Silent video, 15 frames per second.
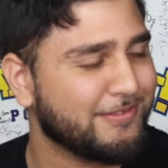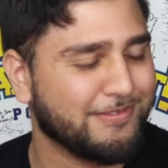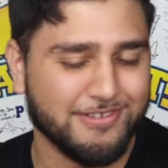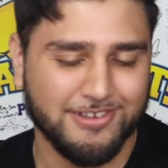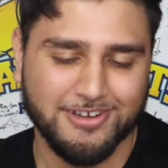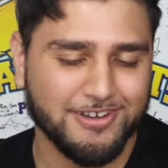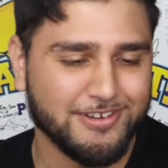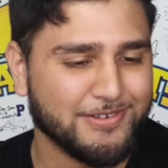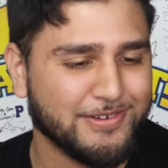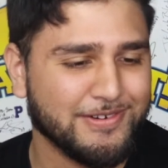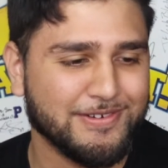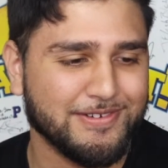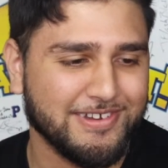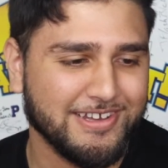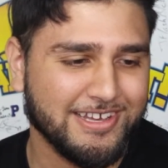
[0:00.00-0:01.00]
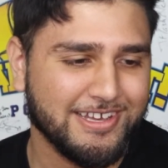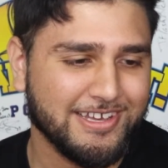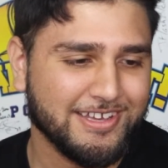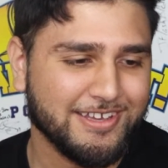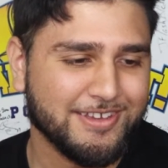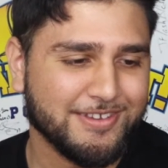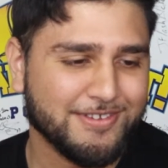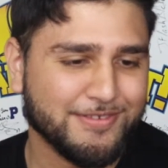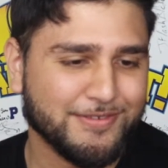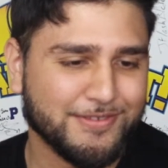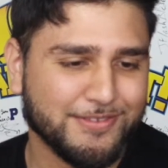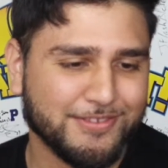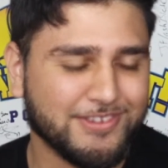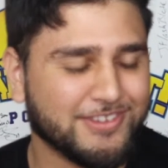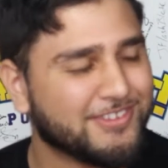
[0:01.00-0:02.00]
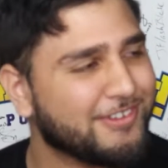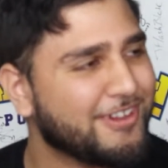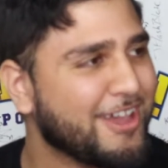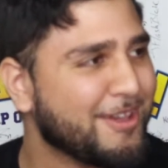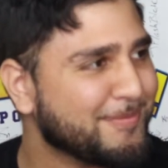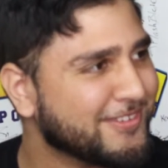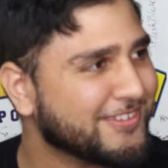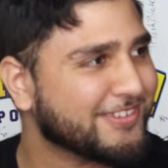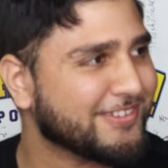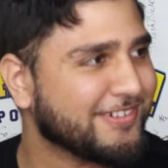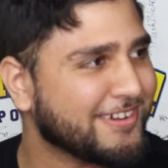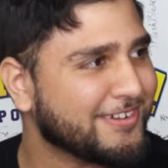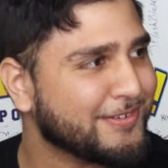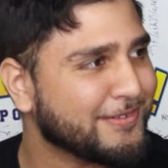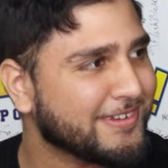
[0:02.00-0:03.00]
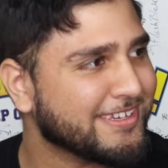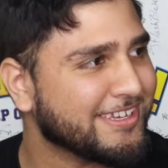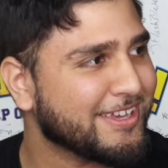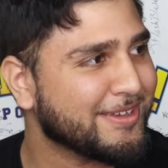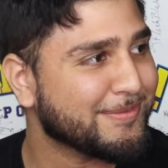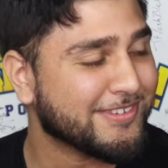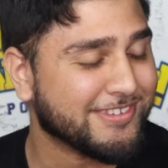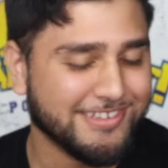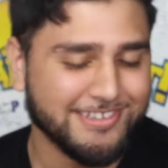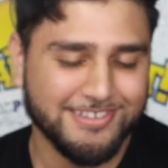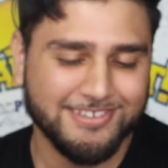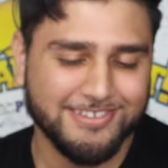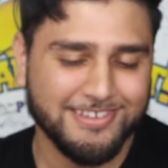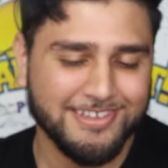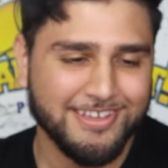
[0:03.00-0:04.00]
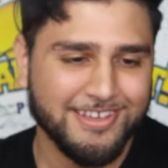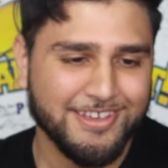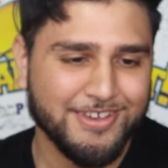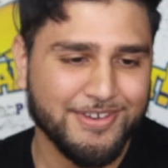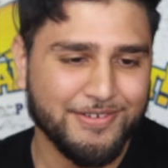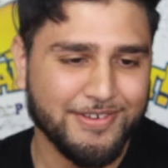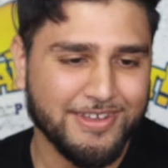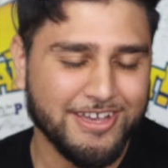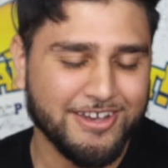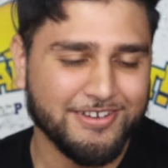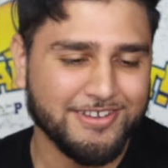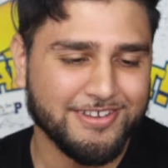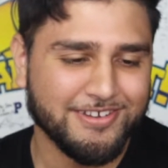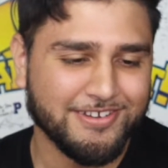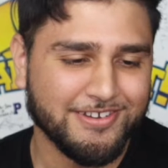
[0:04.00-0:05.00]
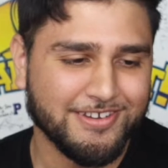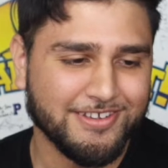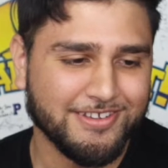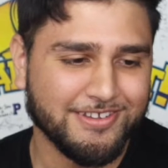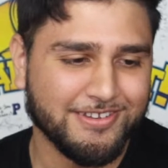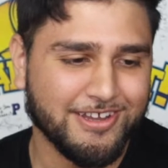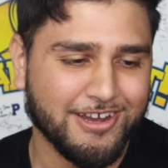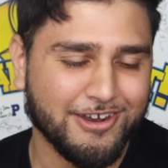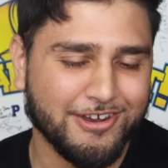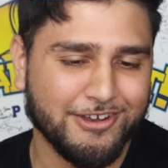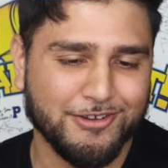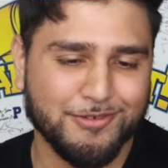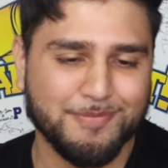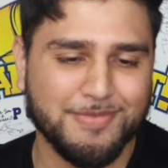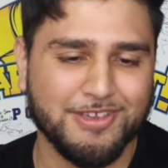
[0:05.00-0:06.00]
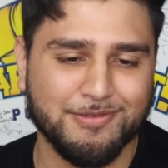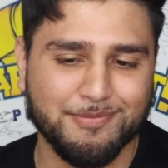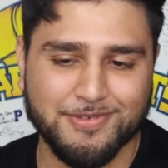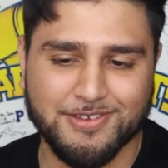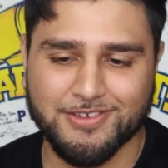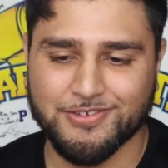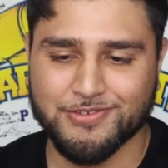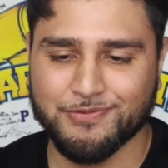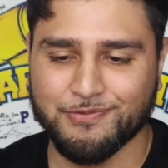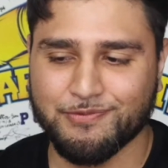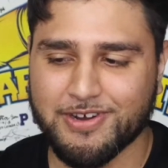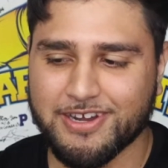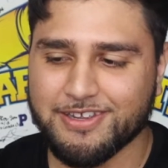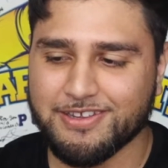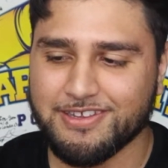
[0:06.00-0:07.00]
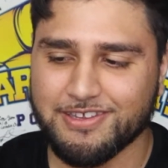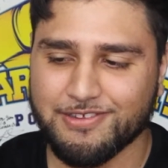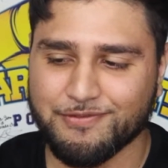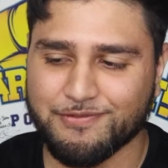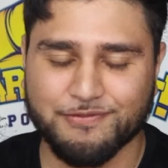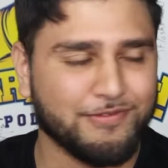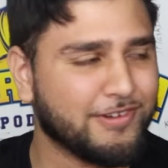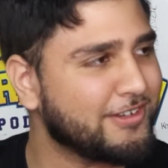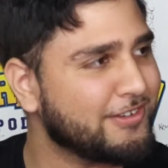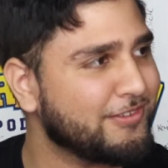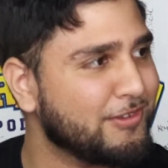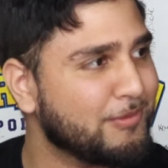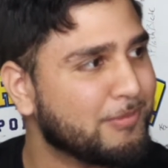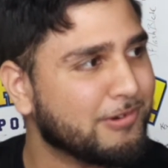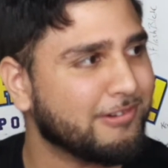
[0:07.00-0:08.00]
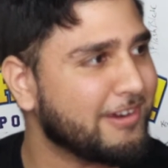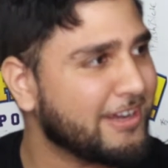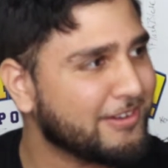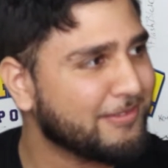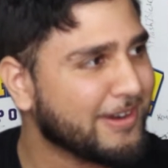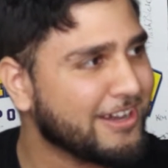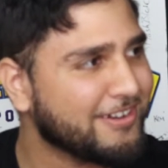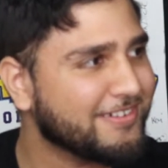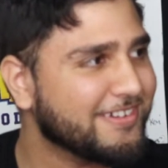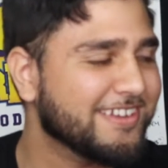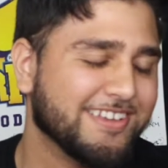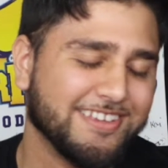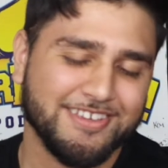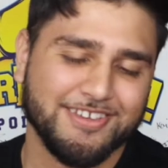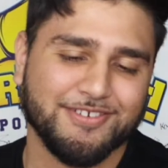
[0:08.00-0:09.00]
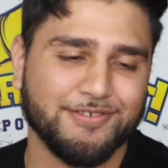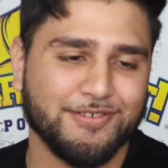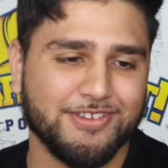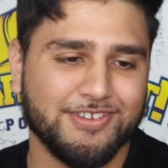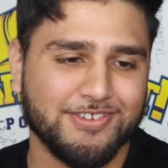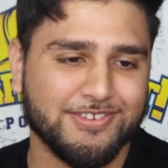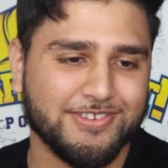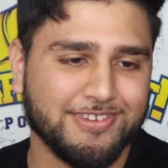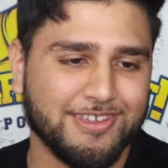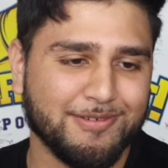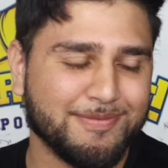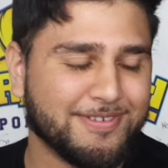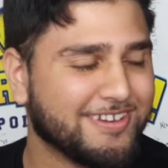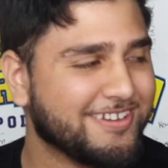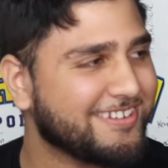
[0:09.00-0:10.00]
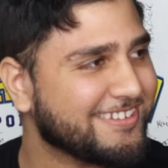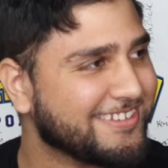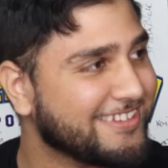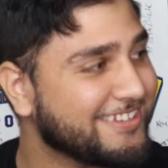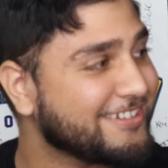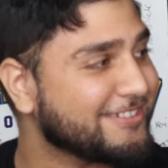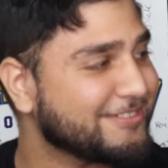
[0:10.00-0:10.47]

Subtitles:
All right, cool. Just so happens Toronto win Game 6. We out here and our Airbnb is right in front of the parade route. We just stepped out, yo.